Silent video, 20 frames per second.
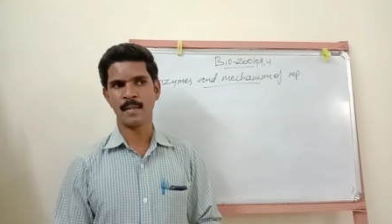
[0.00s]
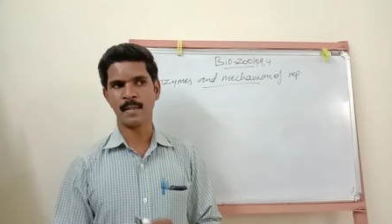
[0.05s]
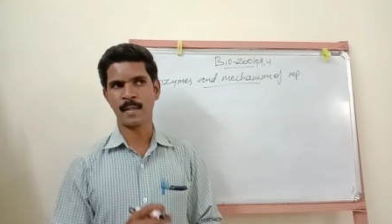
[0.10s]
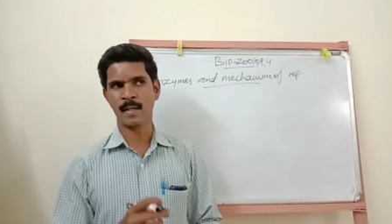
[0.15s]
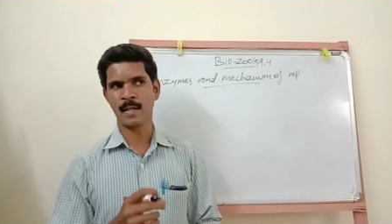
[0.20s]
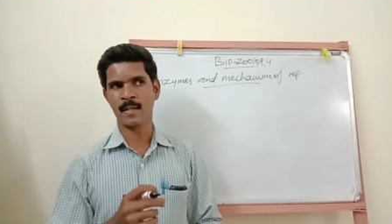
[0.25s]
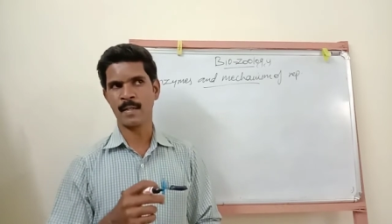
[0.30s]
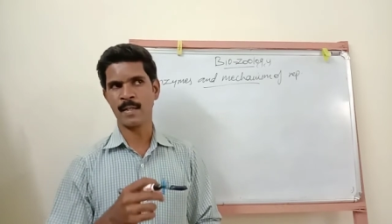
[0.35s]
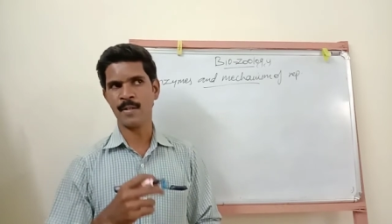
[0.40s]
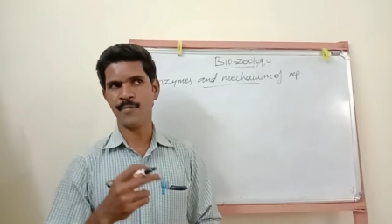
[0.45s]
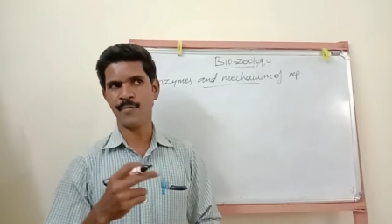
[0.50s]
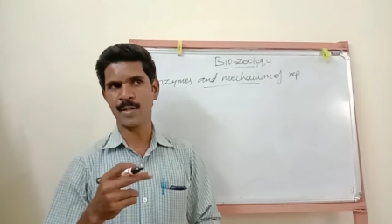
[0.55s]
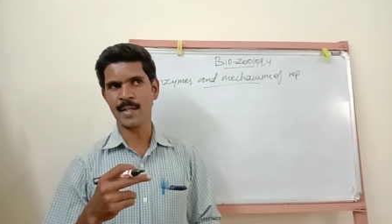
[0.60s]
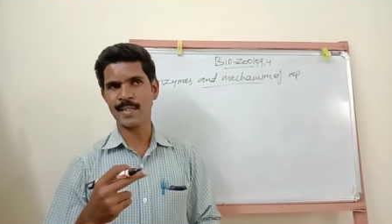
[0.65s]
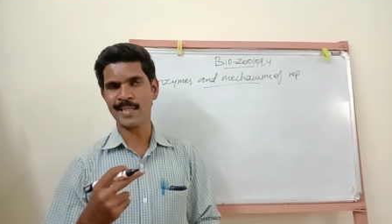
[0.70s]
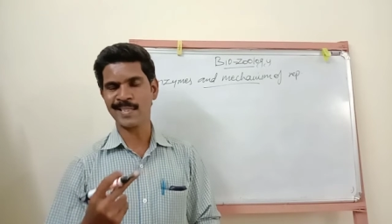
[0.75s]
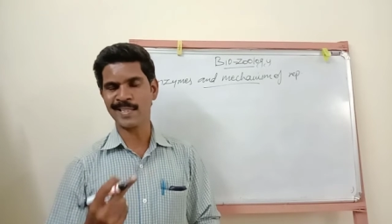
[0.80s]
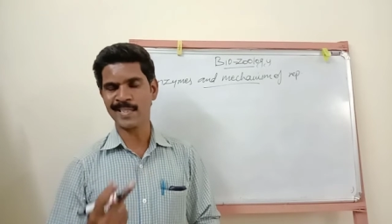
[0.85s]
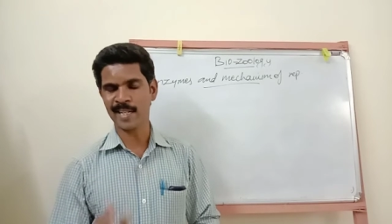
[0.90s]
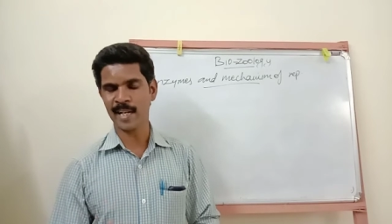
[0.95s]
there are
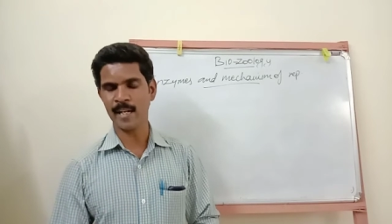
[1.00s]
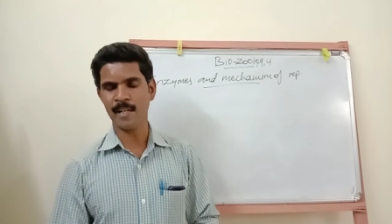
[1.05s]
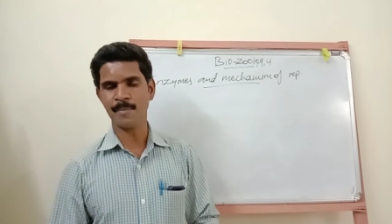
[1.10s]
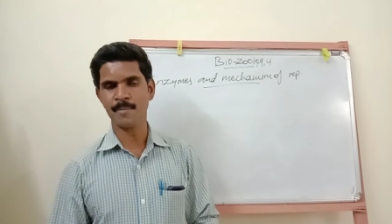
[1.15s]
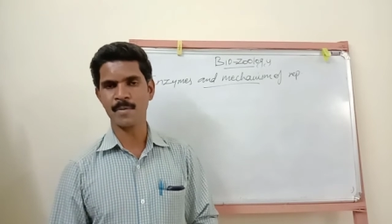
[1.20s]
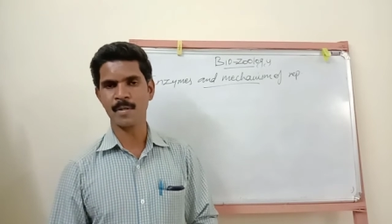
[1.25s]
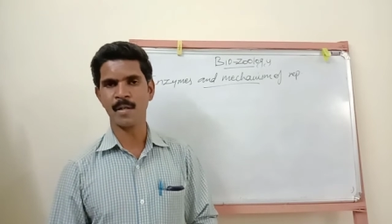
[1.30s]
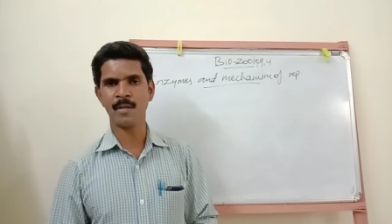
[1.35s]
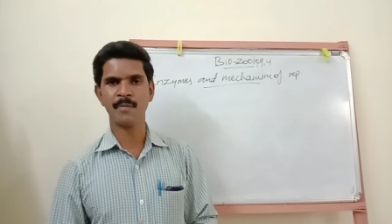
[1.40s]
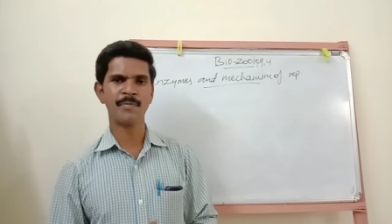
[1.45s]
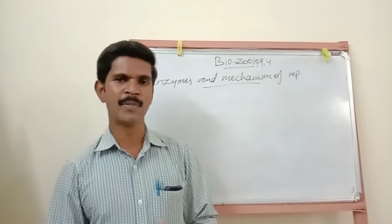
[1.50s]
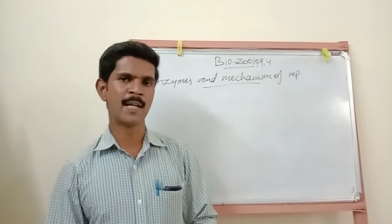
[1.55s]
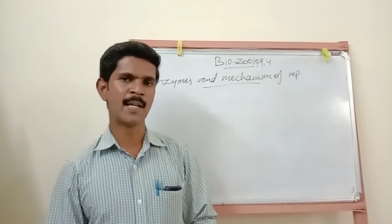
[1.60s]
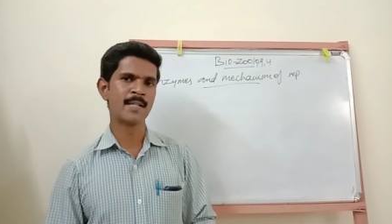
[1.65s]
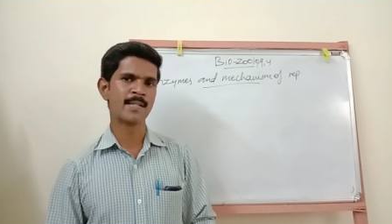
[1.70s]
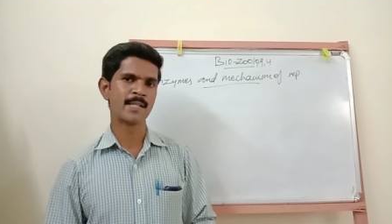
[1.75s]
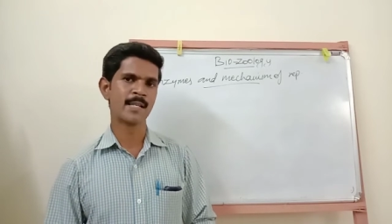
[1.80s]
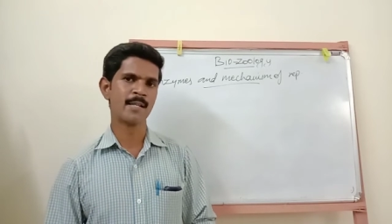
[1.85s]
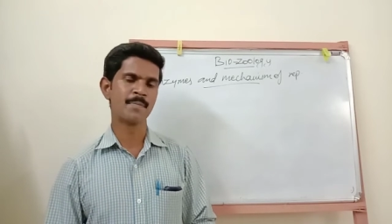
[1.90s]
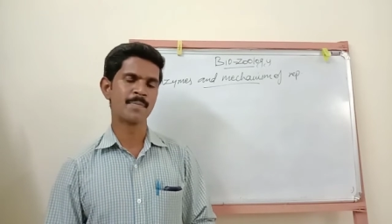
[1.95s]
different types of
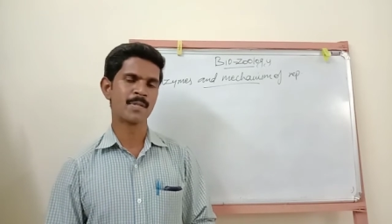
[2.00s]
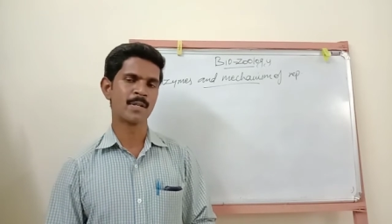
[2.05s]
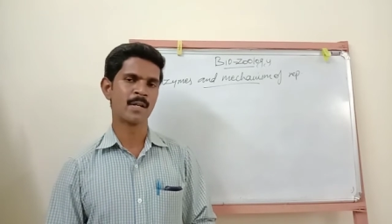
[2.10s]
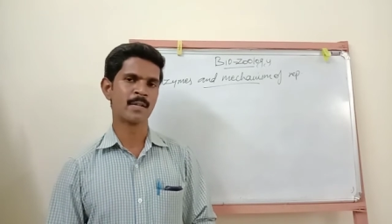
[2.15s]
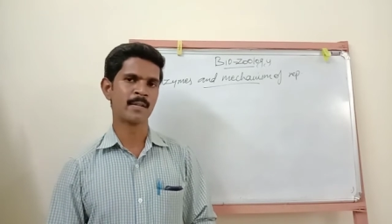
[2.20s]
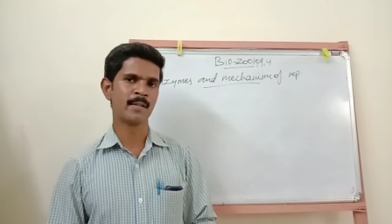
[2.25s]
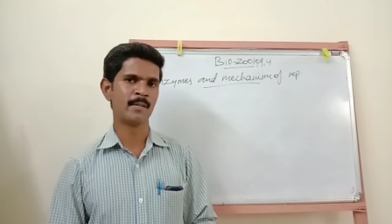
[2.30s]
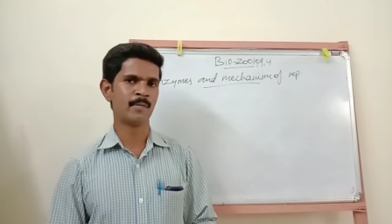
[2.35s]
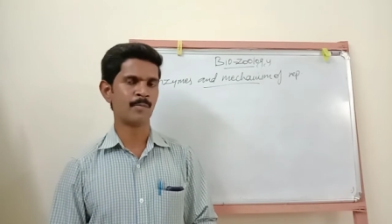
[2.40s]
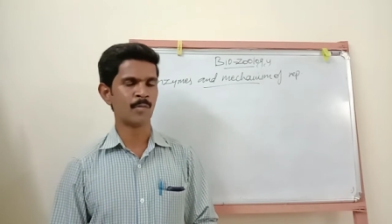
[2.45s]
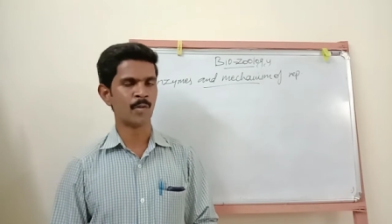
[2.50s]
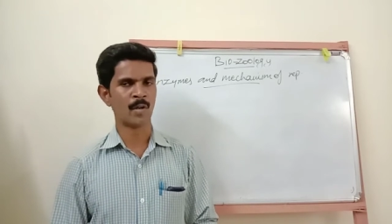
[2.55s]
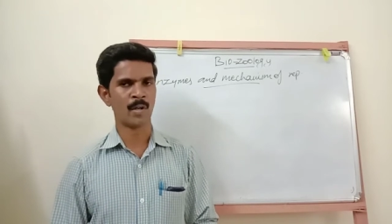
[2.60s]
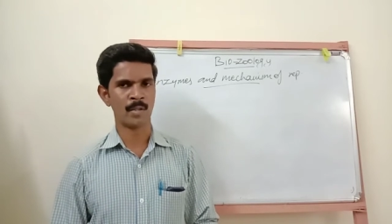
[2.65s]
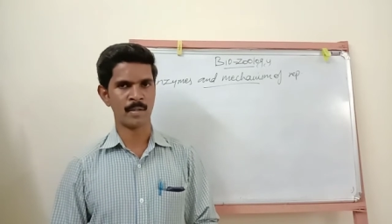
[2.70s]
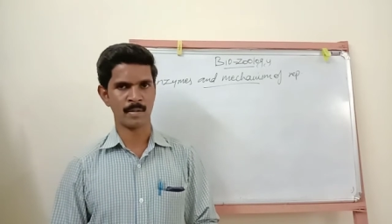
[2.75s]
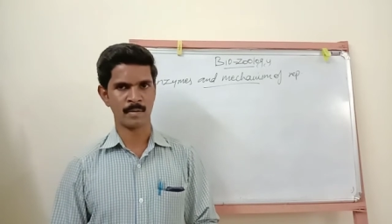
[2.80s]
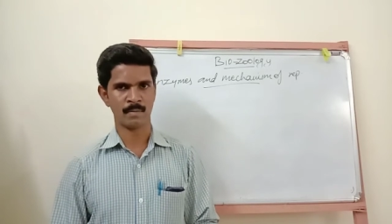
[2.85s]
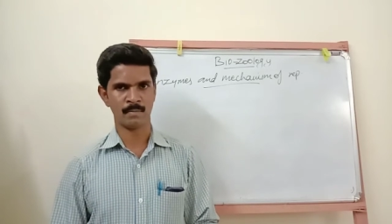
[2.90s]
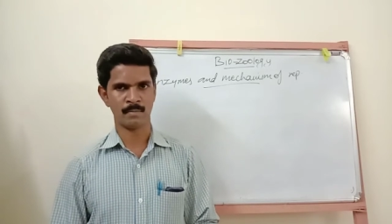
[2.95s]
enzymes are
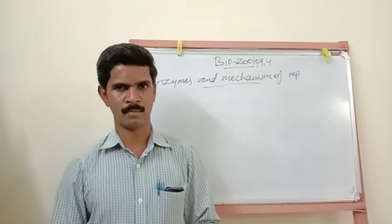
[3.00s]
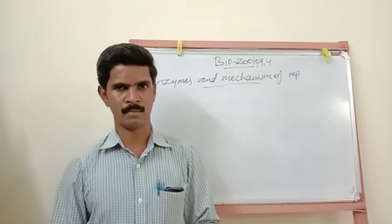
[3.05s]
involved.